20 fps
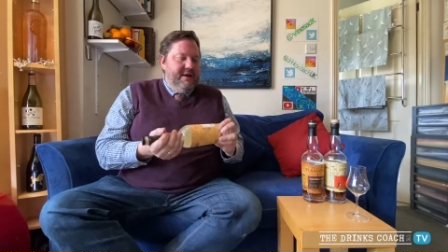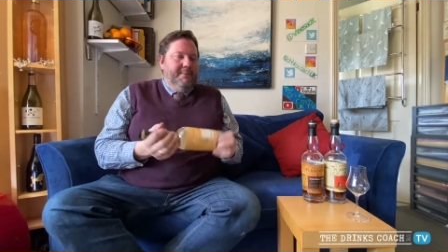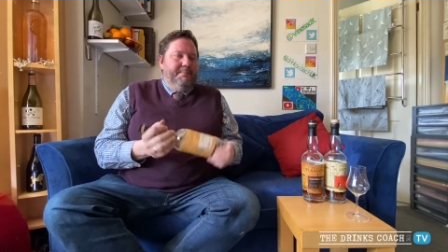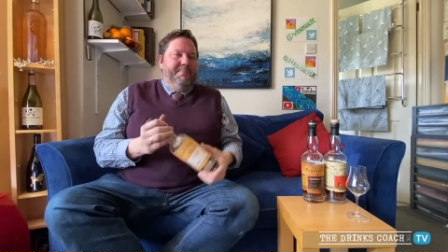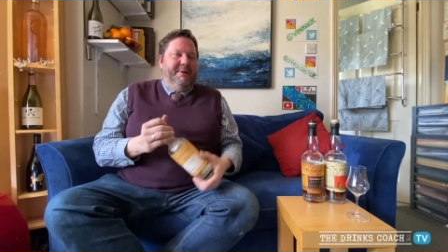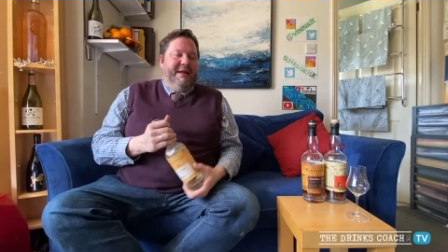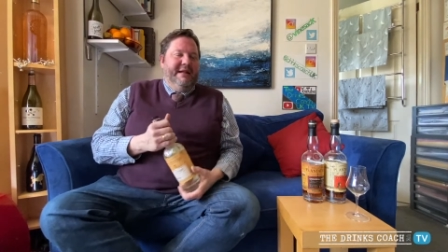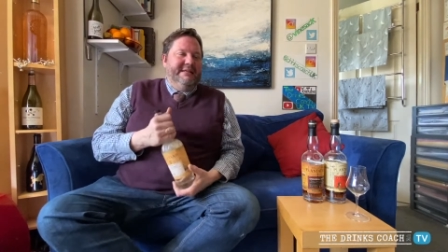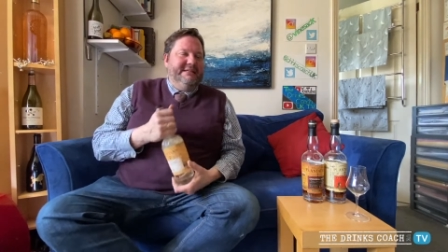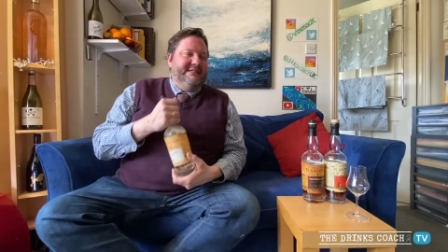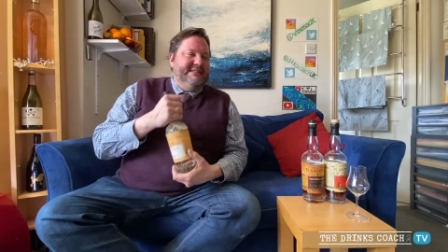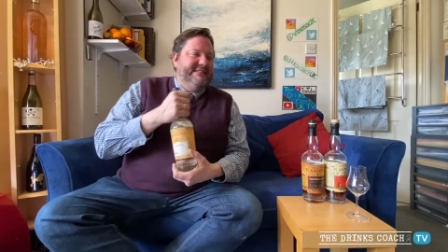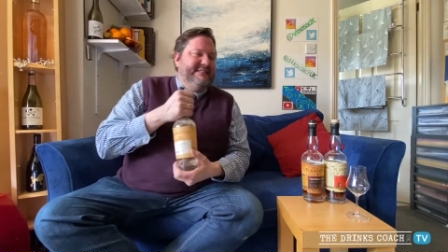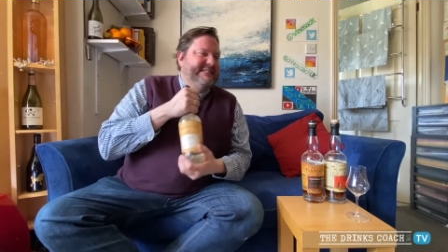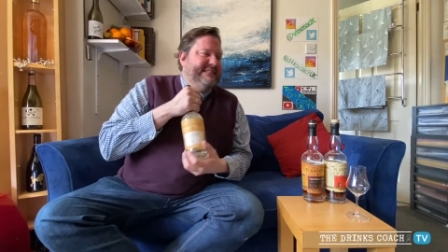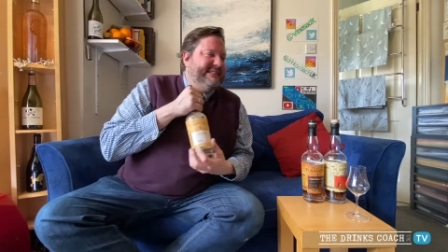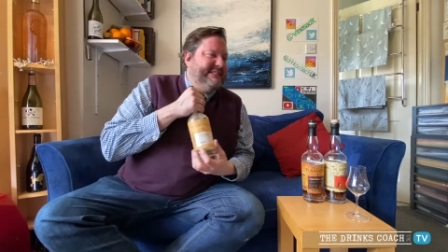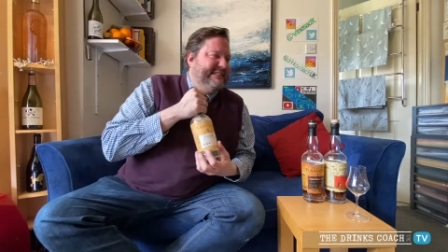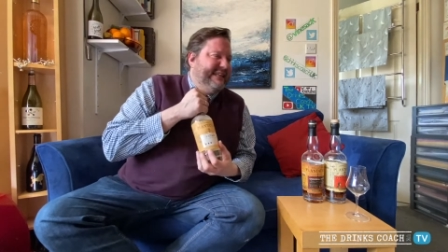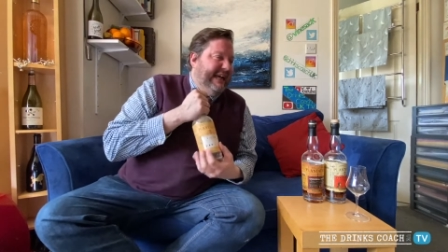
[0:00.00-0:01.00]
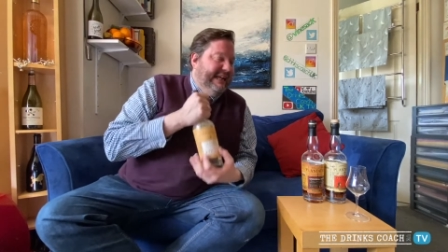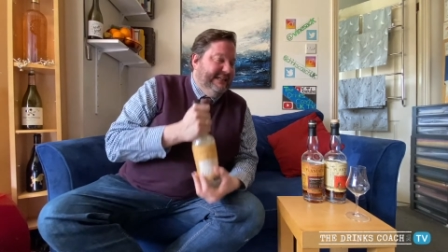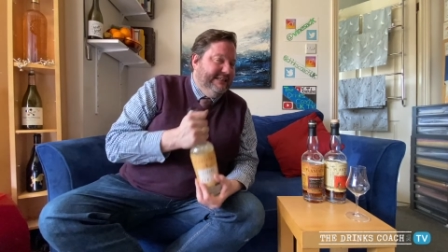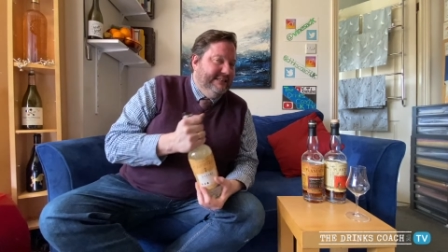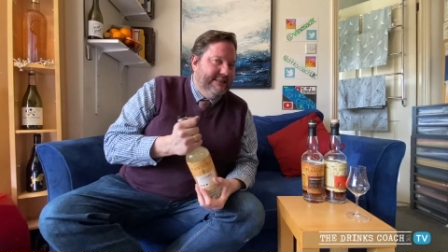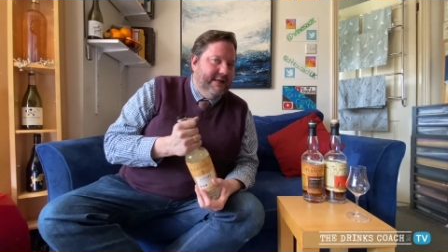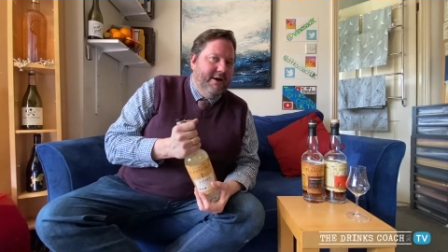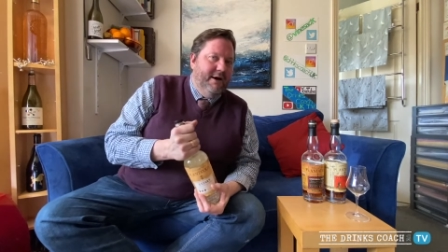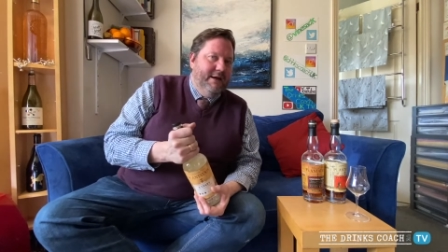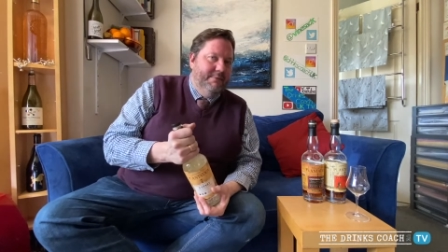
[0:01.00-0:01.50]
But it's 10
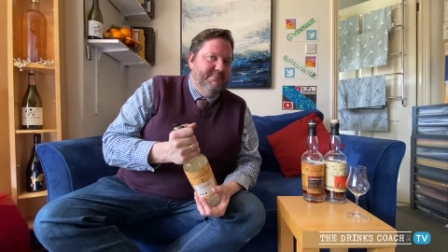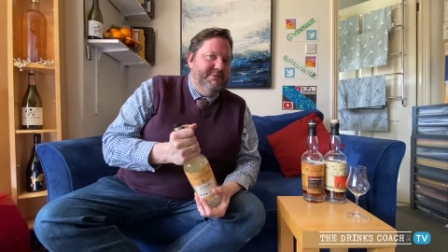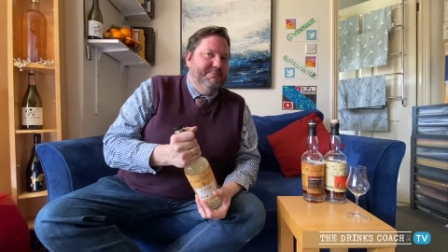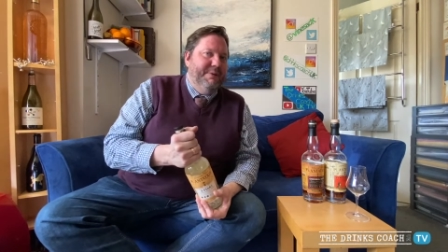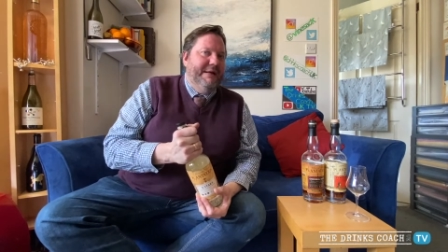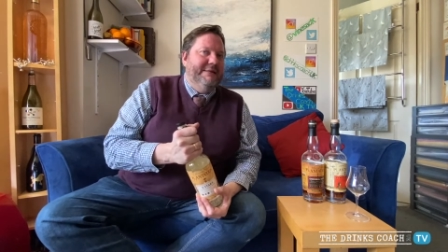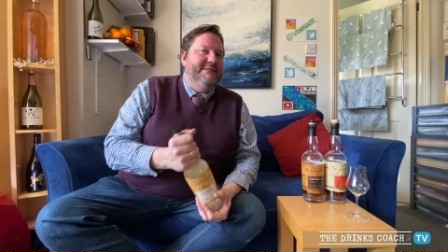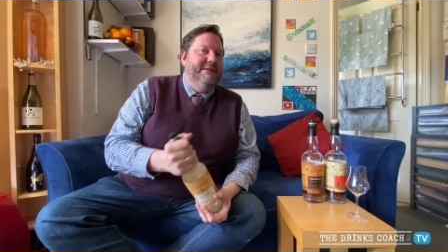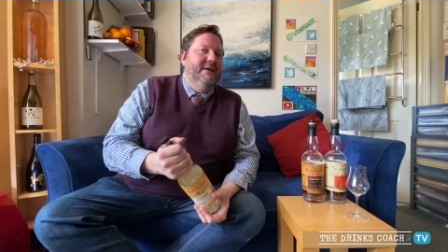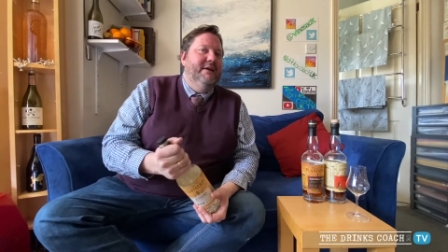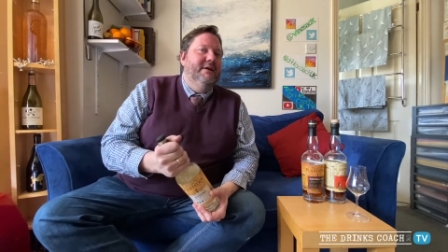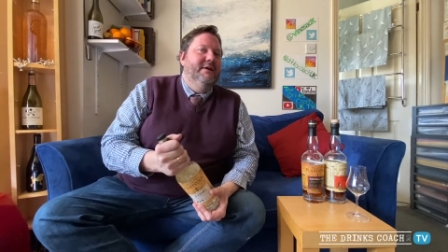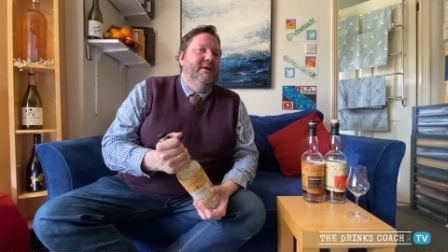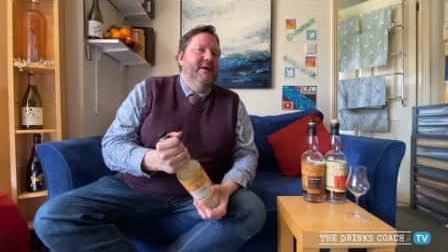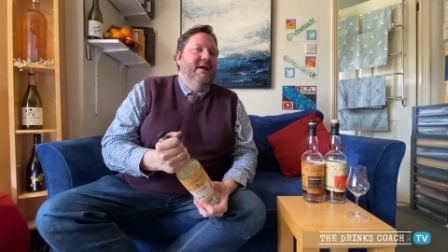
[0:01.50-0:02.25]
times better.